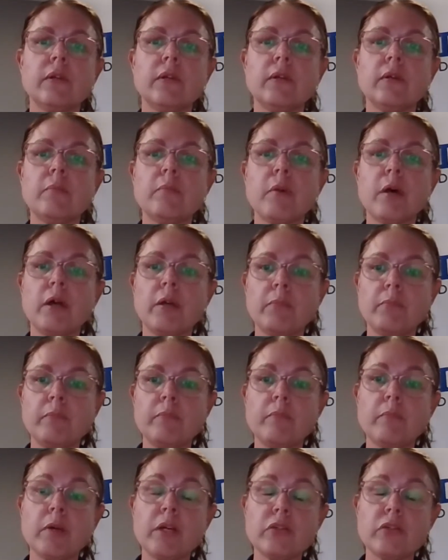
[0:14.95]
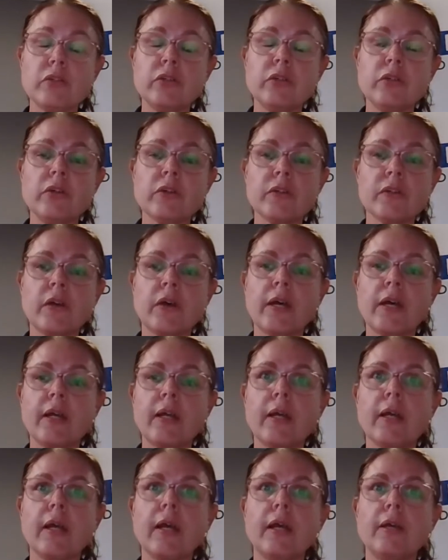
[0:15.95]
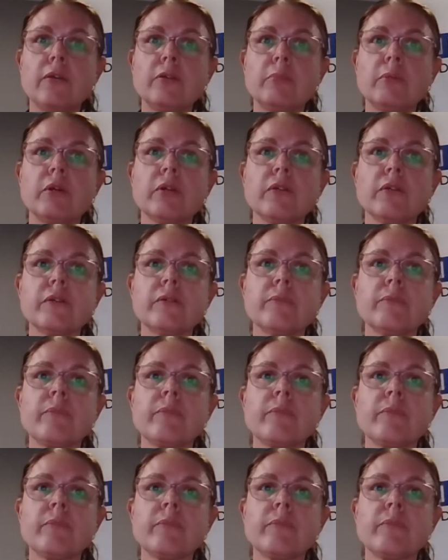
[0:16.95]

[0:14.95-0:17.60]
my two dogs, Ida and Boss.